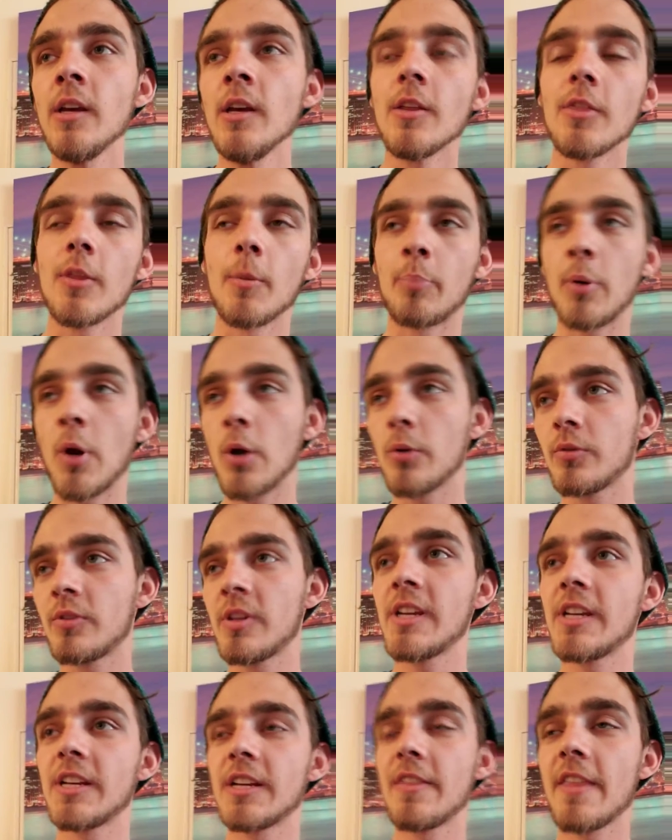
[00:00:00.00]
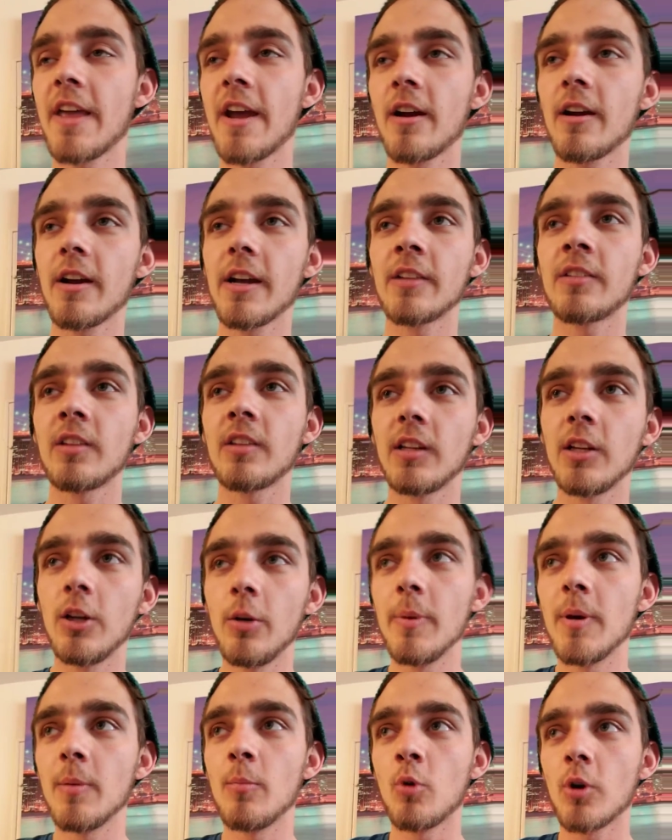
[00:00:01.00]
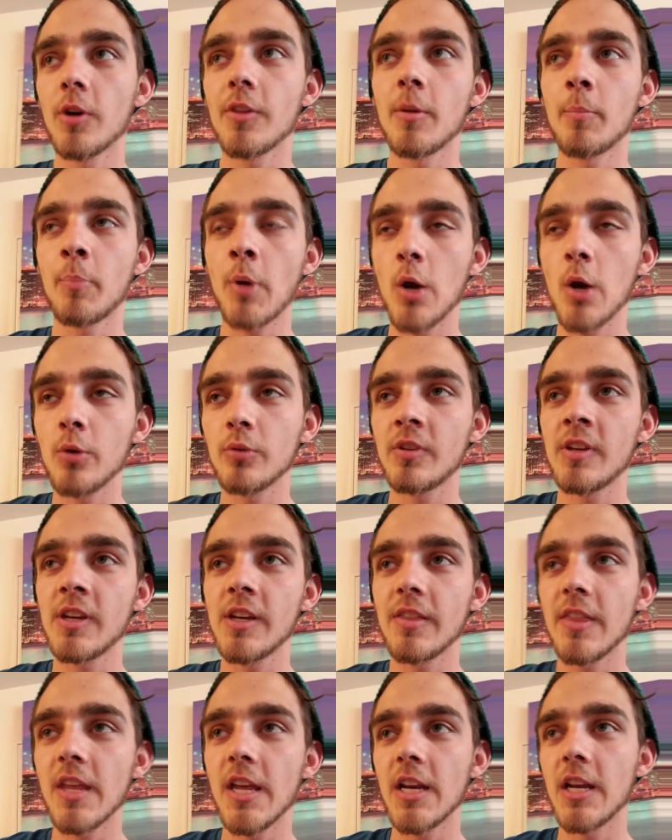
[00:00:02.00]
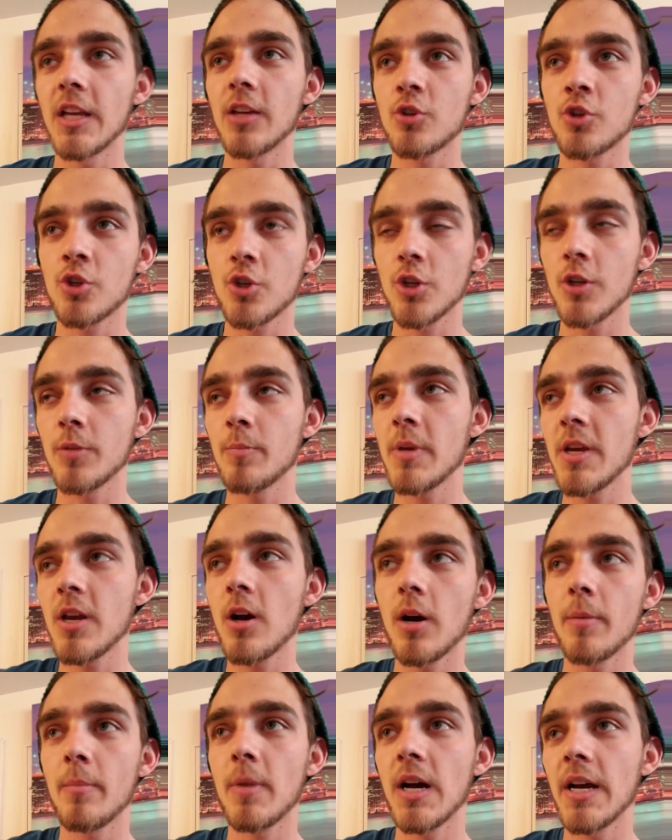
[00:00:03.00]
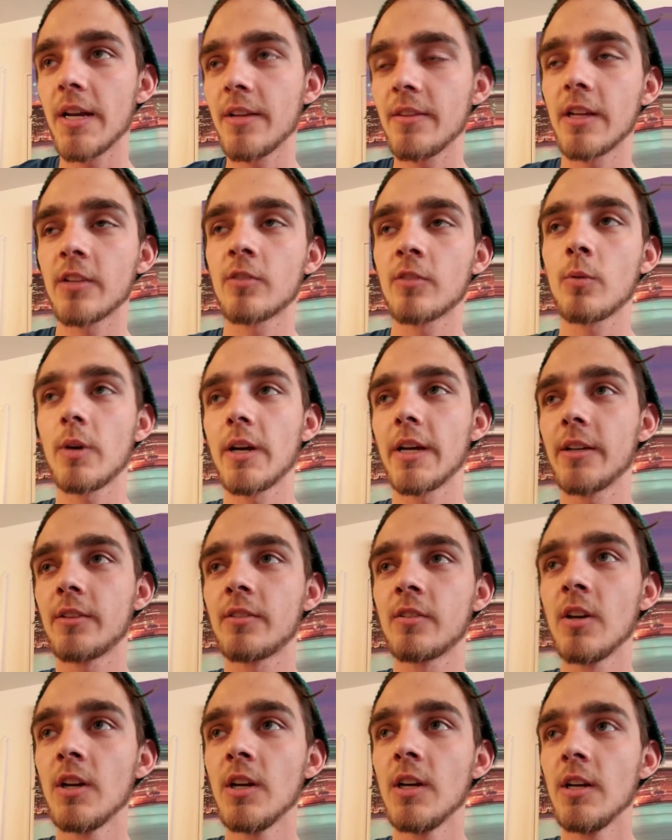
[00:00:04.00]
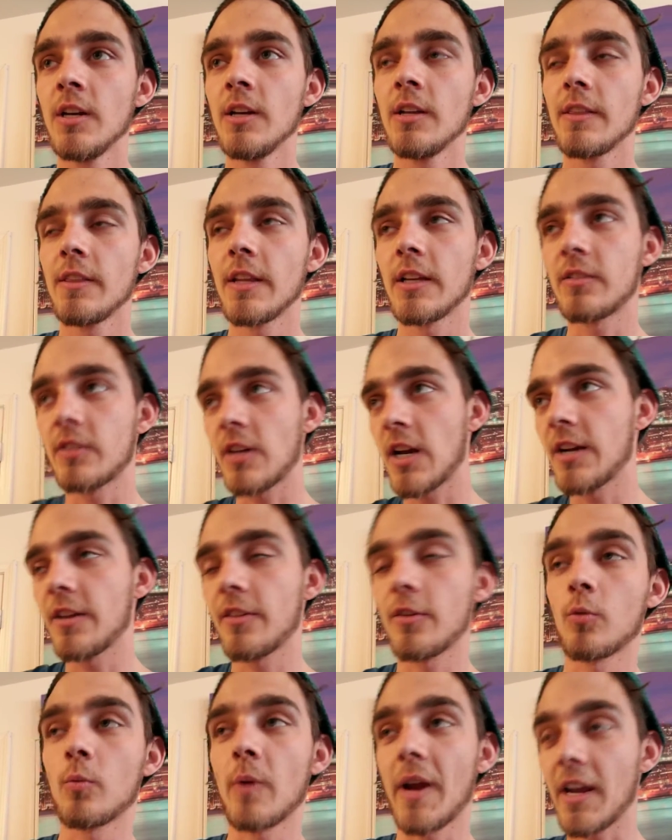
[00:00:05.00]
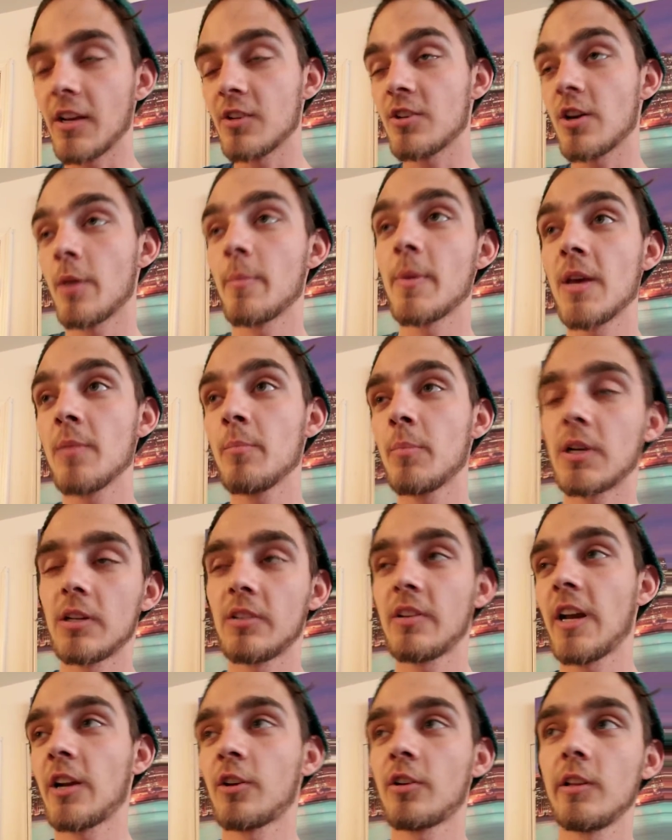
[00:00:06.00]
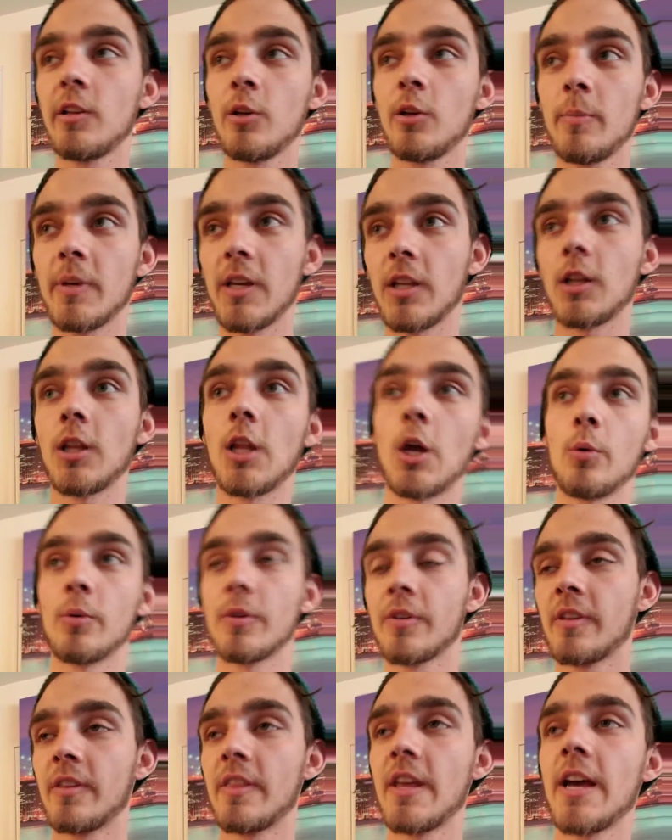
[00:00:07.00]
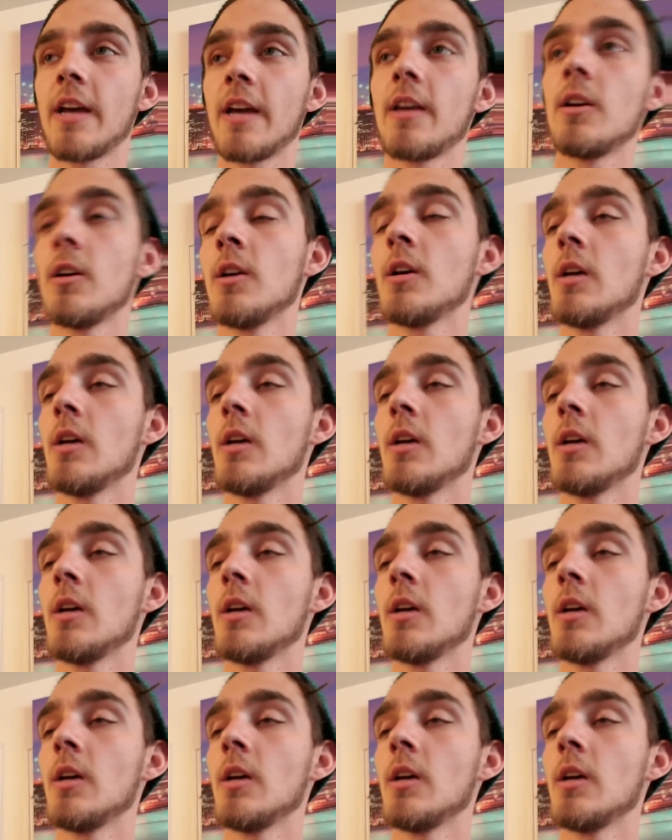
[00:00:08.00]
The protein in there, it's a little bit more in the protein than it should be on mine. That's why that's kind of the range I'm in, but it's actually a little bit lower than that.